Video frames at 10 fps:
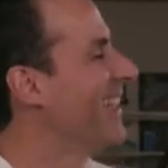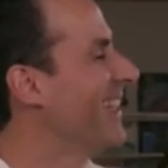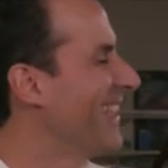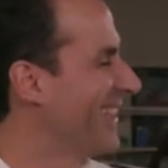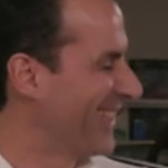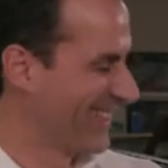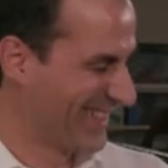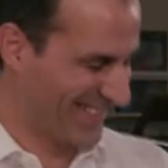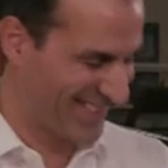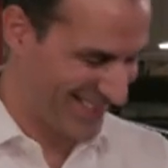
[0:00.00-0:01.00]

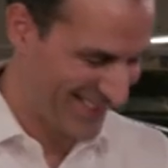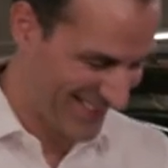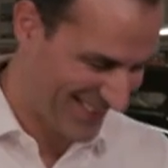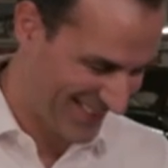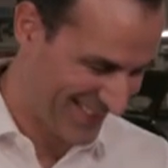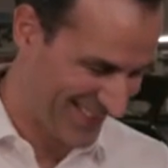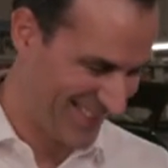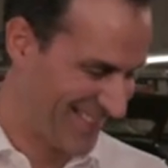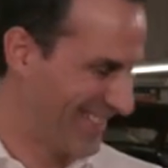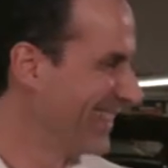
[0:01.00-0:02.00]

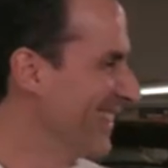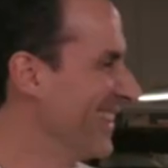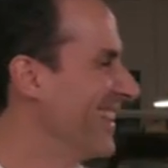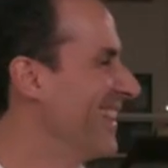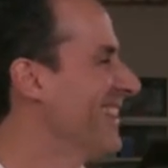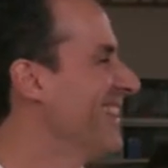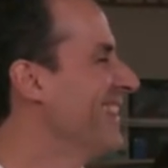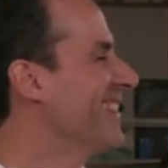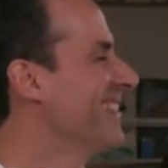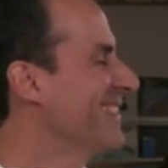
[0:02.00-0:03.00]

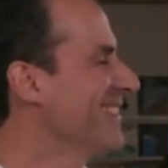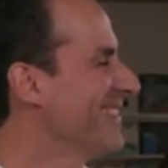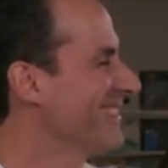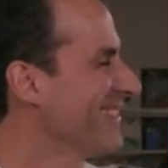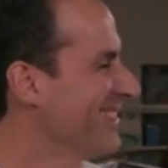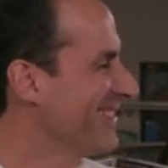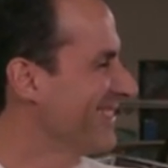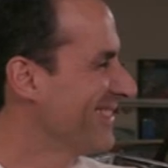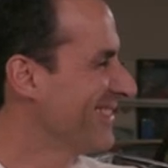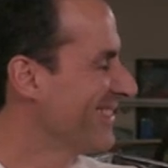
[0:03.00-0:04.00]

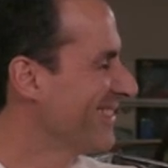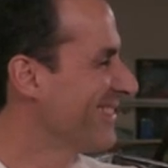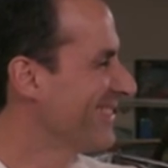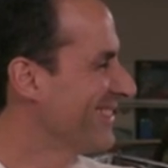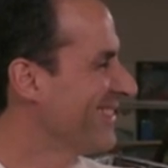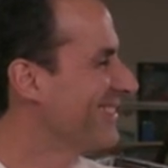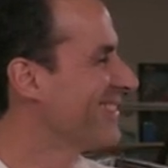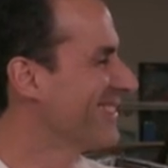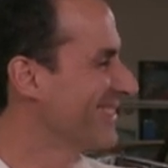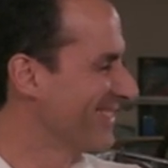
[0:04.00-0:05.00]

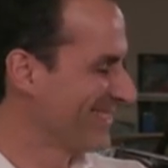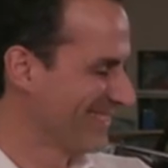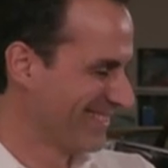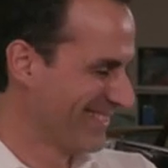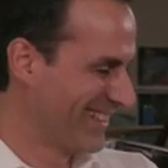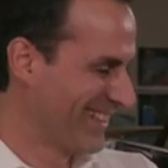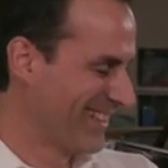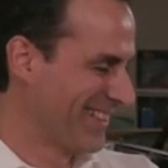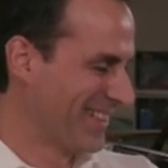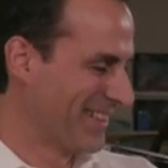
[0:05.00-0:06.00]

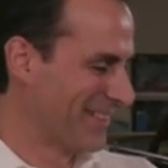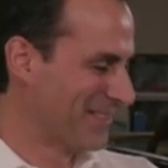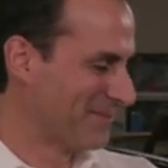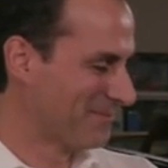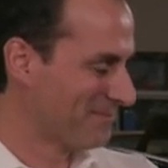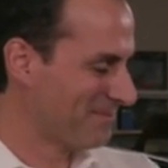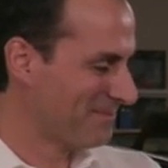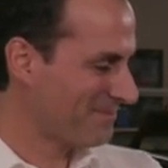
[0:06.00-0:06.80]
This person isn't speaking.